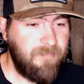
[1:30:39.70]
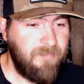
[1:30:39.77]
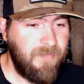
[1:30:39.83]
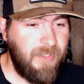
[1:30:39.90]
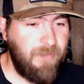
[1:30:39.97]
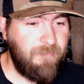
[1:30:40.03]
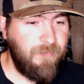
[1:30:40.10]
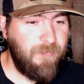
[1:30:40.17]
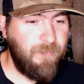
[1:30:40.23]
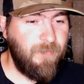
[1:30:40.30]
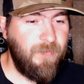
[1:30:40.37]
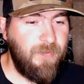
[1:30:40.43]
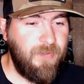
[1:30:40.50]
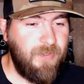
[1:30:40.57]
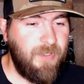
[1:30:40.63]
if you're
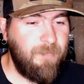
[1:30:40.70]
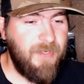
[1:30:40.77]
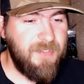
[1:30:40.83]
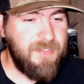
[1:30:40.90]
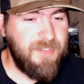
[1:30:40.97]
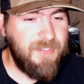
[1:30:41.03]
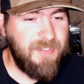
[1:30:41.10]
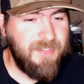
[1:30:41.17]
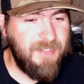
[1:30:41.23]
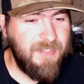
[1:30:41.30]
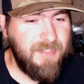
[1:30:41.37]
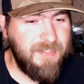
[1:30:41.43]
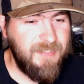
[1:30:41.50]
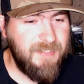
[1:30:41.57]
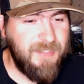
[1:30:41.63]
wondering about Sixth
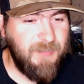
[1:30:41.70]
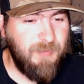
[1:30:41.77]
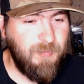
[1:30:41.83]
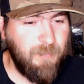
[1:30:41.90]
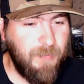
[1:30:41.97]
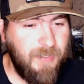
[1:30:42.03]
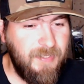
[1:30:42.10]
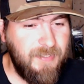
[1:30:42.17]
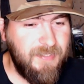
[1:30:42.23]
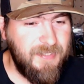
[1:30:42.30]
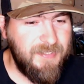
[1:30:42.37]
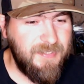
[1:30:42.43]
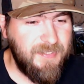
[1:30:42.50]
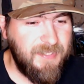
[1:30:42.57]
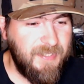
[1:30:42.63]
Sense and Secret Bait,
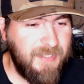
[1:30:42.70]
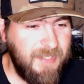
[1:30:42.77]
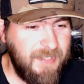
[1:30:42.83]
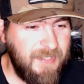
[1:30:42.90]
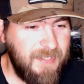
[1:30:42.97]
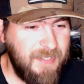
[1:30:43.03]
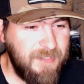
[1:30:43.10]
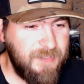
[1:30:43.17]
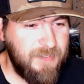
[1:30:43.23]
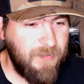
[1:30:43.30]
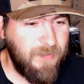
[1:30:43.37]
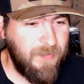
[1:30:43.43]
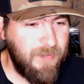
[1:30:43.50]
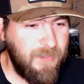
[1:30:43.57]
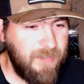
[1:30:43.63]
this is the kid that
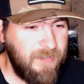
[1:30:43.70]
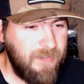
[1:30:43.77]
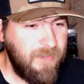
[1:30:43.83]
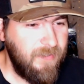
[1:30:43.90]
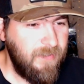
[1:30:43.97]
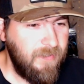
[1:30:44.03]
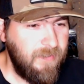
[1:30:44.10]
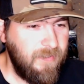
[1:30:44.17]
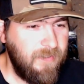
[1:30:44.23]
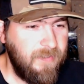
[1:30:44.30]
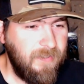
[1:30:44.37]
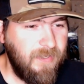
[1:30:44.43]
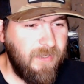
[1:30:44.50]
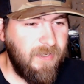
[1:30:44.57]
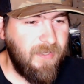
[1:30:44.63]
started it.
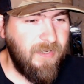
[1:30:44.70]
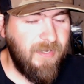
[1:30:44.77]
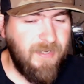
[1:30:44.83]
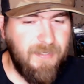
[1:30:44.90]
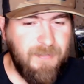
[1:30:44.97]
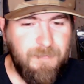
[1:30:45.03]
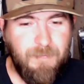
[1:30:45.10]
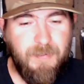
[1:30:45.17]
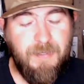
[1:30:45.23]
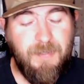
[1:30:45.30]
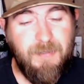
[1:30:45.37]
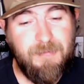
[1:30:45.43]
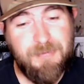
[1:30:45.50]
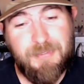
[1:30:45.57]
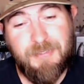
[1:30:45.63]
Uh, well,
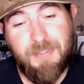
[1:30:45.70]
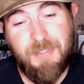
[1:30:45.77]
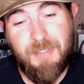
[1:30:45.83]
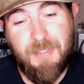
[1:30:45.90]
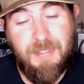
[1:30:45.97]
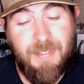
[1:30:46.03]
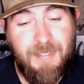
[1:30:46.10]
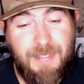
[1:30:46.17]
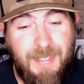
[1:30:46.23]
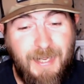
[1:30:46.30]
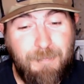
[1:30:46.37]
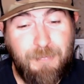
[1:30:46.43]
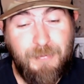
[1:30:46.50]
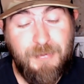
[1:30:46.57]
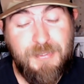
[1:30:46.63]
yeah, I
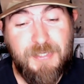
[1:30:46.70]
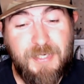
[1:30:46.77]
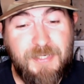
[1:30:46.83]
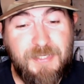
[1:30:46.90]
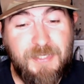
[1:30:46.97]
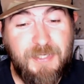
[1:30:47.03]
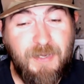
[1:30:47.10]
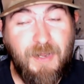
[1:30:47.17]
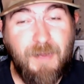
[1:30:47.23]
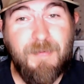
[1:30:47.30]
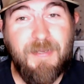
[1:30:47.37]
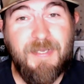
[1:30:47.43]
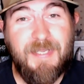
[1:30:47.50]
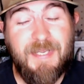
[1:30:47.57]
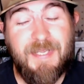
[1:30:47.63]
appreciate you calling me
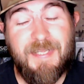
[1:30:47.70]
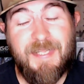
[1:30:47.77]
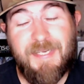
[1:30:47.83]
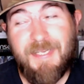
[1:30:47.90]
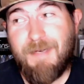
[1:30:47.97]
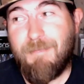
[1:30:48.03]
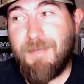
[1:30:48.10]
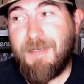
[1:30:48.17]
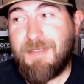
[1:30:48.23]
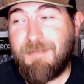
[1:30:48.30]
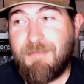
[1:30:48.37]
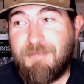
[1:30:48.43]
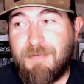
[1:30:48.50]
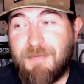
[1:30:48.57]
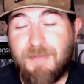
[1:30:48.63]
a kid. That kind of makes me
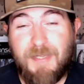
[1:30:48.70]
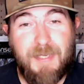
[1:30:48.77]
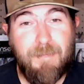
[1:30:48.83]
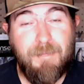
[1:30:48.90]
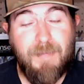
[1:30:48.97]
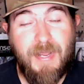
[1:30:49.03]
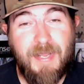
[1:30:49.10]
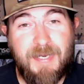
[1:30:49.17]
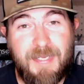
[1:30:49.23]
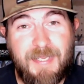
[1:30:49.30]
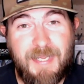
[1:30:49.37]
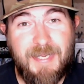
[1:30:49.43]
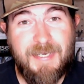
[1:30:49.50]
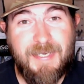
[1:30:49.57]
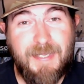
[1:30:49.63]
feel like I'm buying a
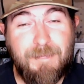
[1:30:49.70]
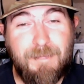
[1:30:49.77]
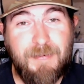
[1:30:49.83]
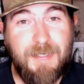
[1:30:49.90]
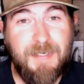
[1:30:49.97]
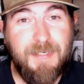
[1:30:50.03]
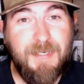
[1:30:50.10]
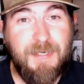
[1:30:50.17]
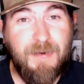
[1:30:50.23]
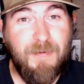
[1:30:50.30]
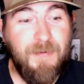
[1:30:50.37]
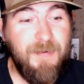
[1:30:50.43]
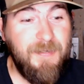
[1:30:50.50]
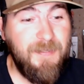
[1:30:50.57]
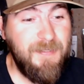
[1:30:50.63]
can of dip and getting
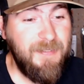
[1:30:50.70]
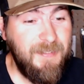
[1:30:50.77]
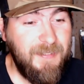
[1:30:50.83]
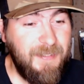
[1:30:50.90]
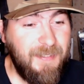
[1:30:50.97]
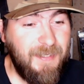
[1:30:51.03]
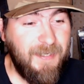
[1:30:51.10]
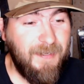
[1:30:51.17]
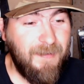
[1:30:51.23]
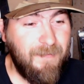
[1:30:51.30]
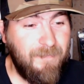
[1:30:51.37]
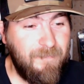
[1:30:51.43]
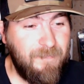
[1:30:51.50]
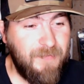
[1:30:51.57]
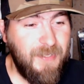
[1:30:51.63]
carded. Uh,
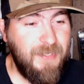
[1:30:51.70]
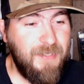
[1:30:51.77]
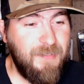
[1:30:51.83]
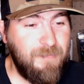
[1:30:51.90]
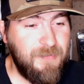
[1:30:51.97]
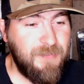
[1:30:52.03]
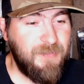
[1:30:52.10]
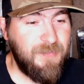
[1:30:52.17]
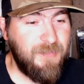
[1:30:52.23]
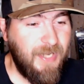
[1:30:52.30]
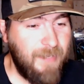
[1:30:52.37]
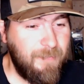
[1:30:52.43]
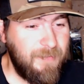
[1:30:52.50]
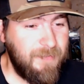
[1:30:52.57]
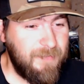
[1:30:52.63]
thank you, Mister Gambit.